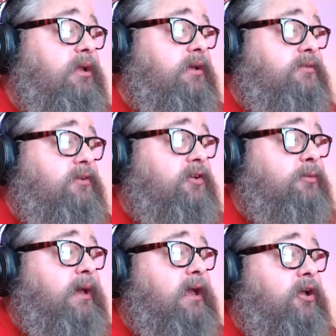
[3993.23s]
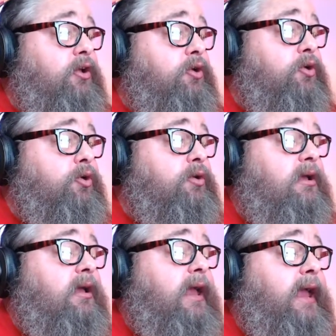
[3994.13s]
YouTube and Google
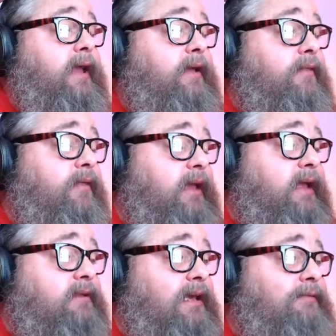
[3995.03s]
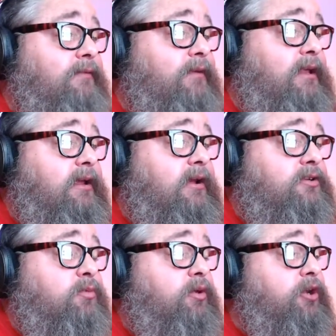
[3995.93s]
the Antifa
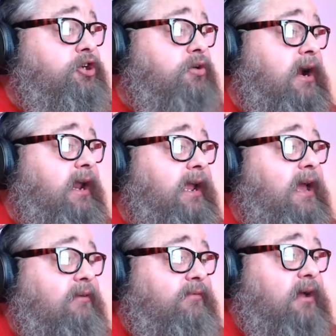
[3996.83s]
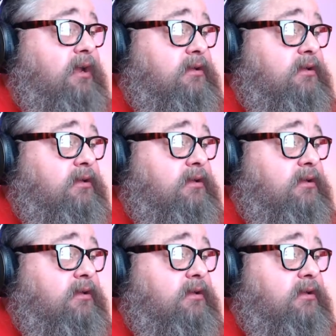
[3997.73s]
videos where they're training how to fight